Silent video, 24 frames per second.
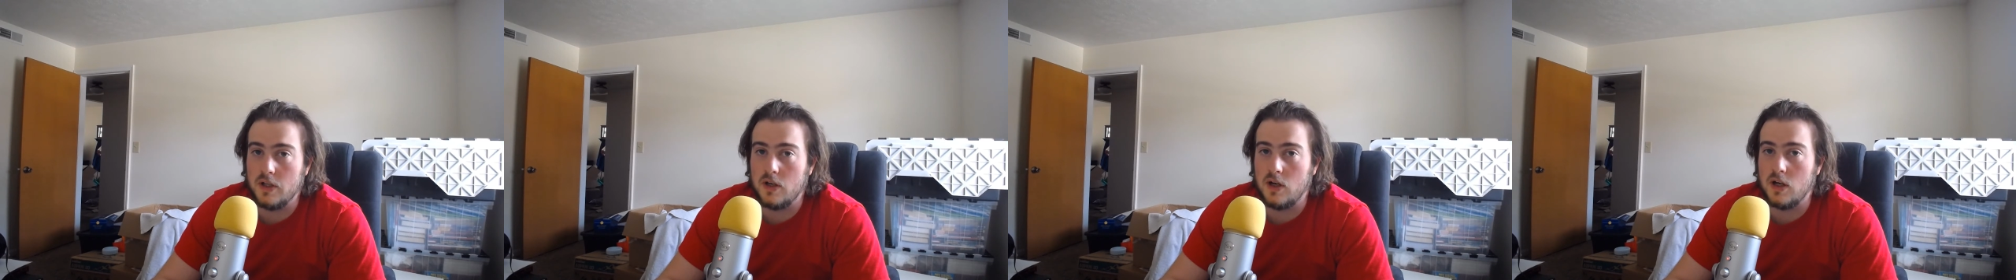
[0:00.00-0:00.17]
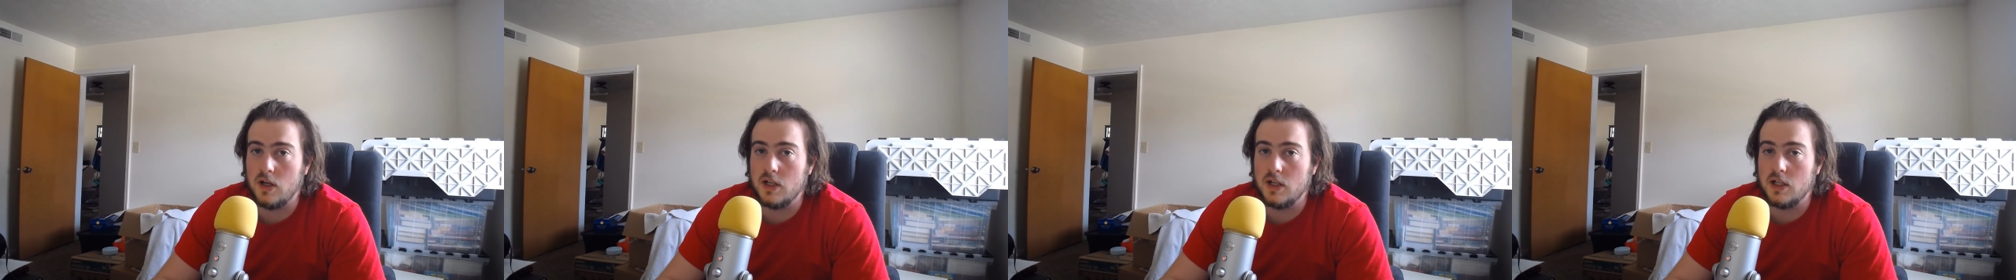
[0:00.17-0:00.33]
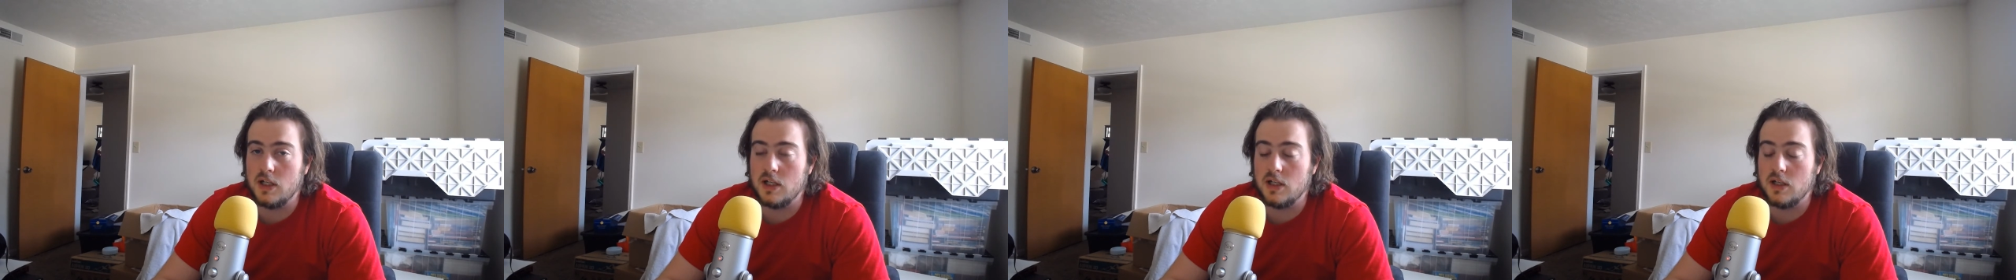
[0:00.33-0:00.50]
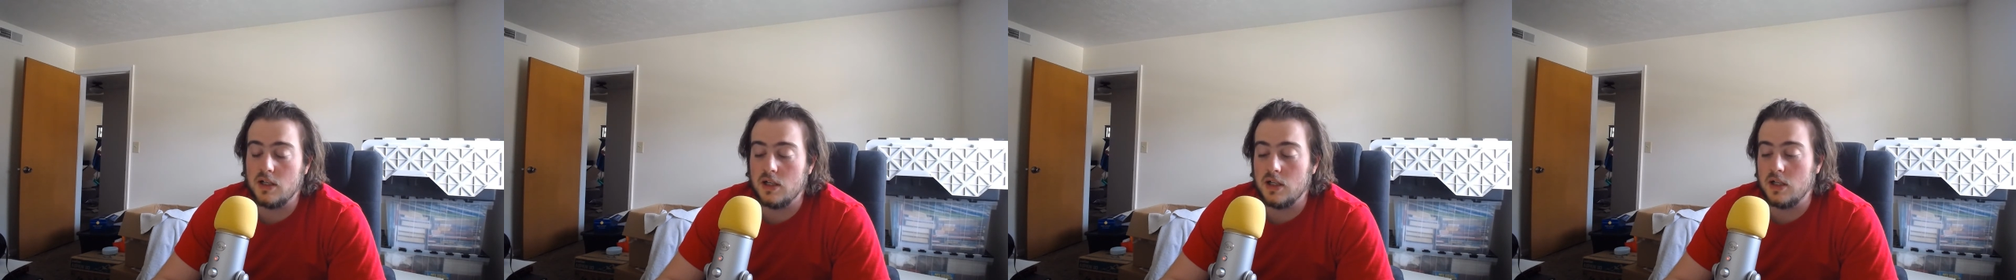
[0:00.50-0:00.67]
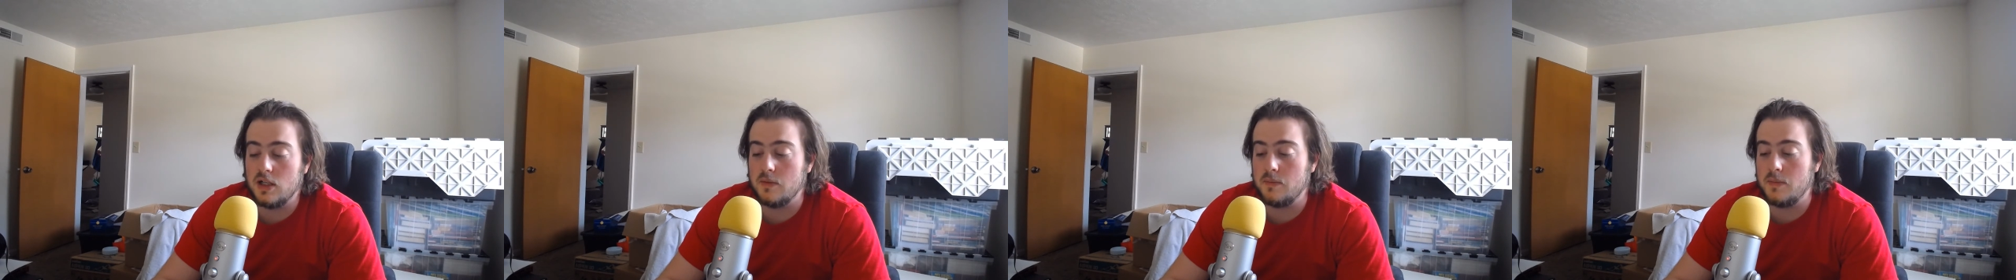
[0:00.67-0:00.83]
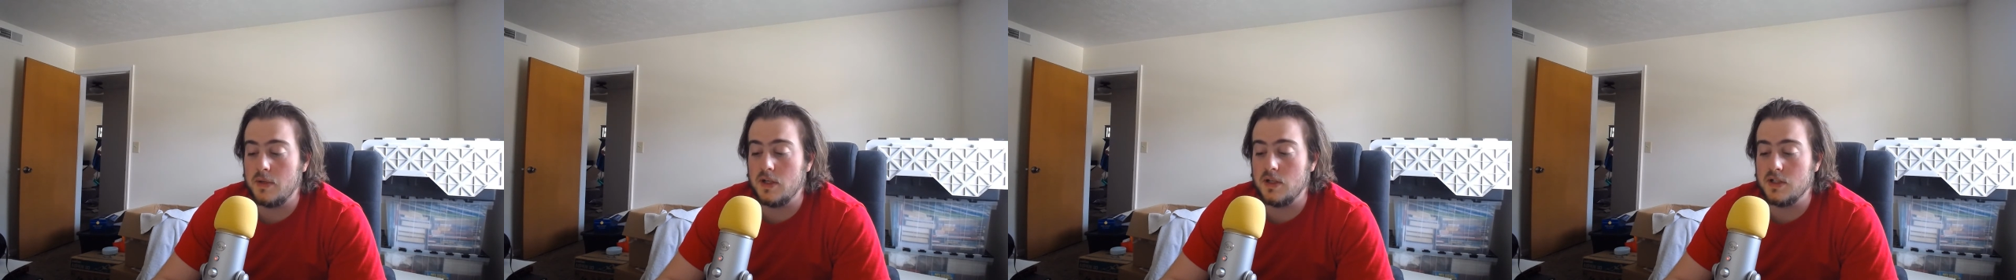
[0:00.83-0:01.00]
on
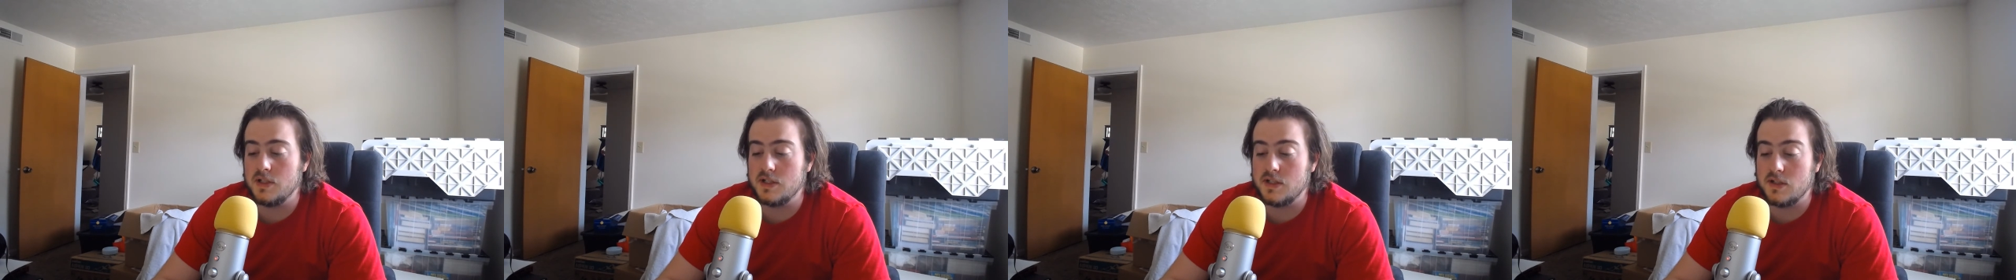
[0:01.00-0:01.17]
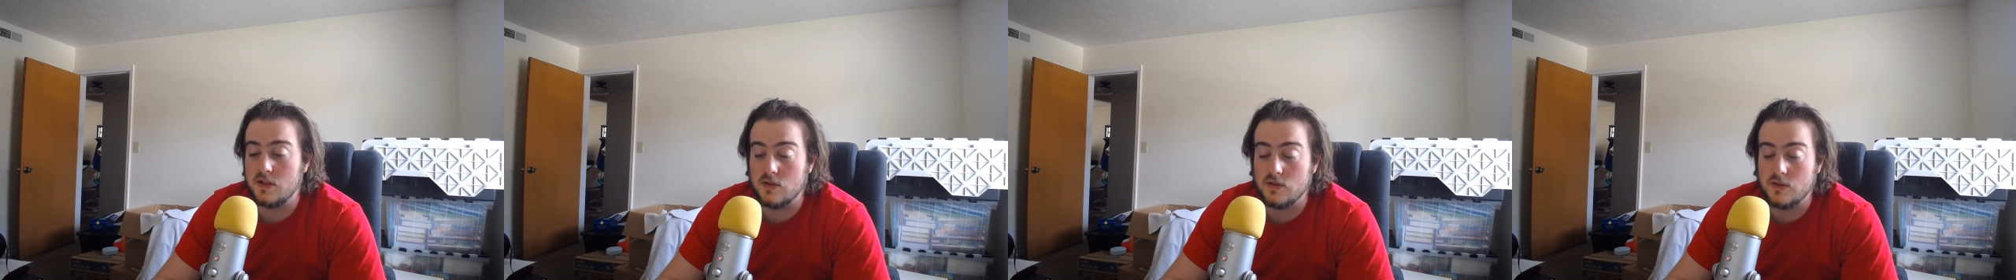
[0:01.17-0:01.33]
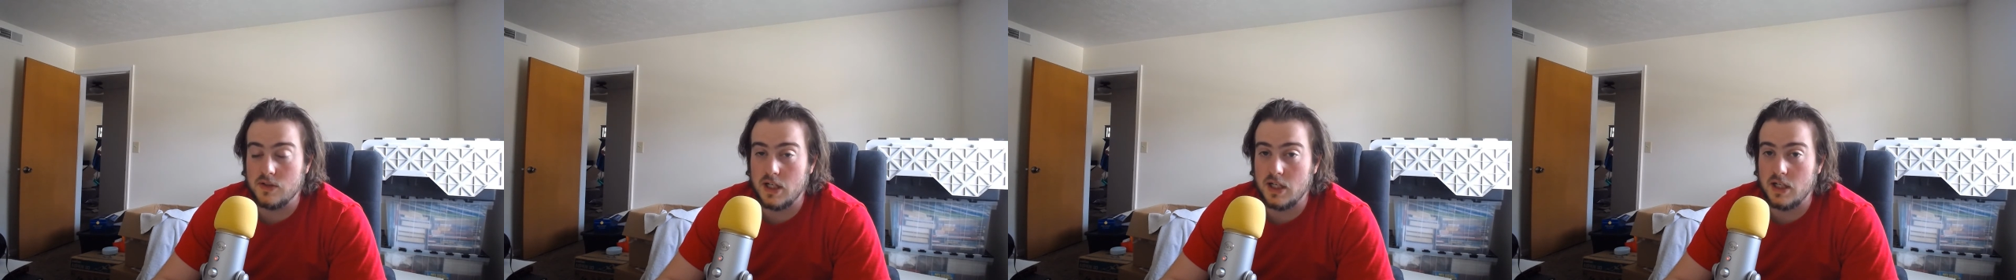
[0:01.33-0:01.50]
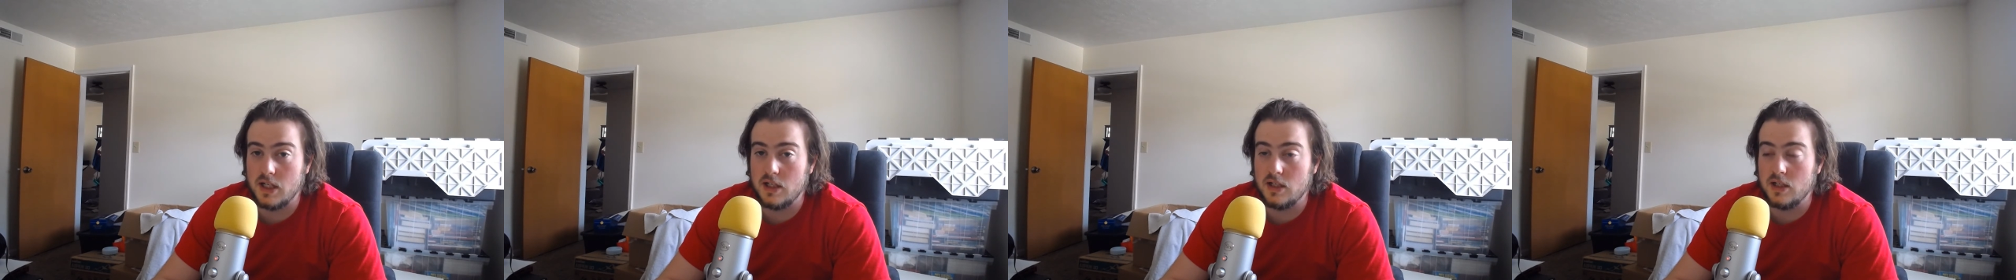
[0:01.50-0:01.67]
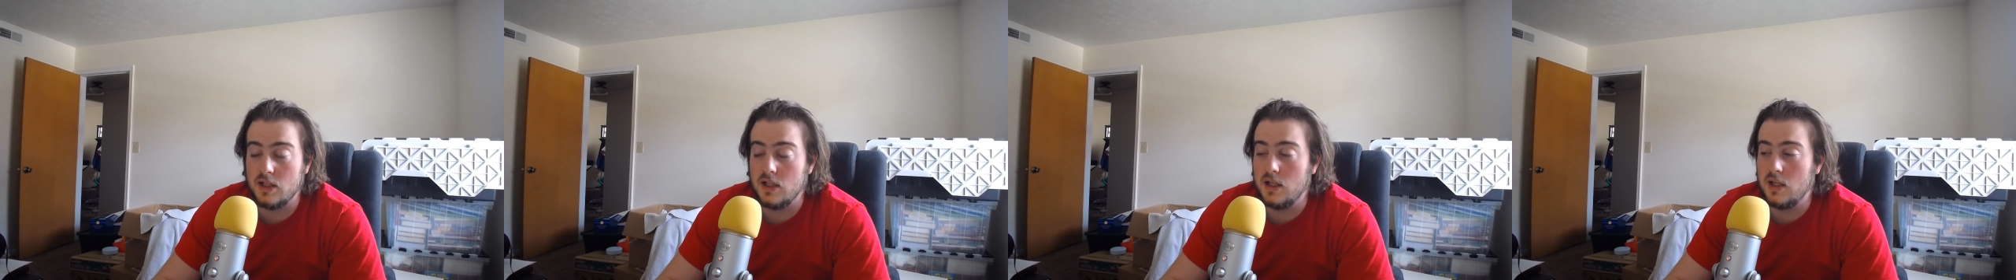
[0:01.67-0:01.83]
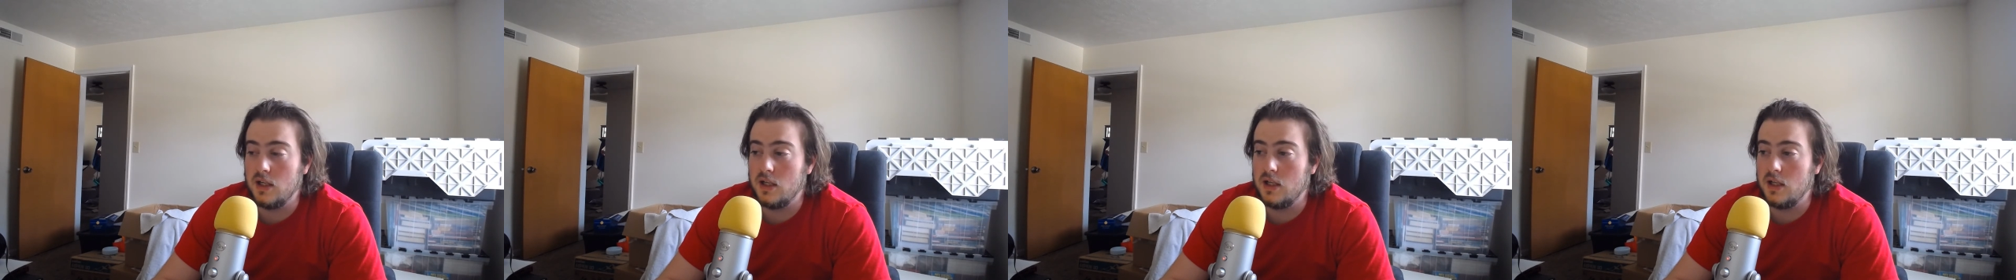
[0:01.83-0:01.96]
compared to Skull Dragon,